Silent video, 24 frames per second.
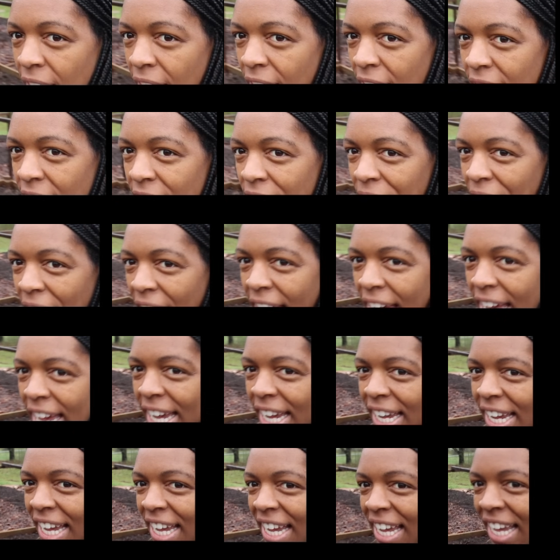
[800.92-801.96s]

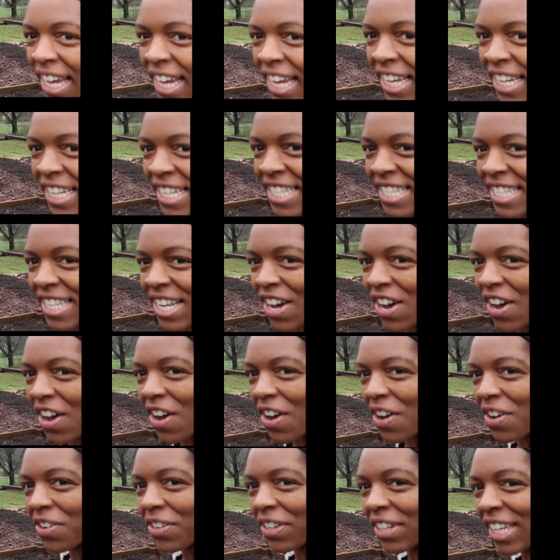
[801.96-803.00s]
Okay,
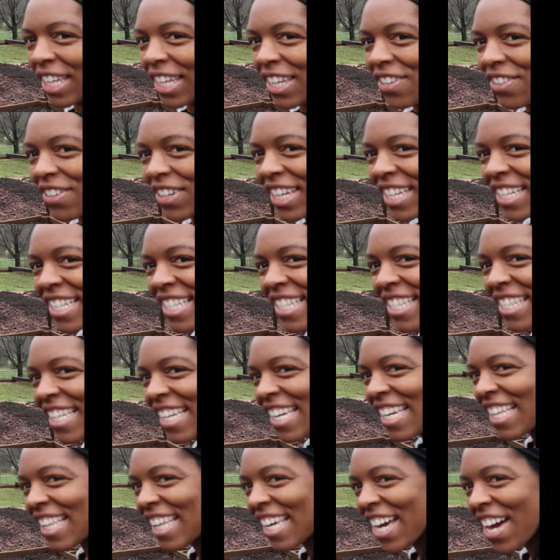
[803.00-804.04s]
so you can
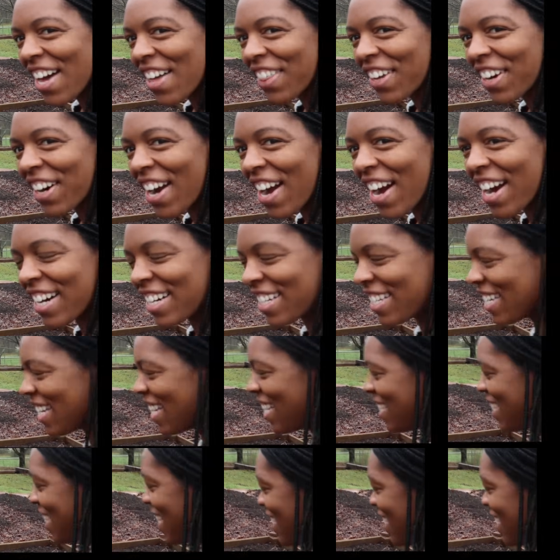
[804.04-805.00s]
see the other arches.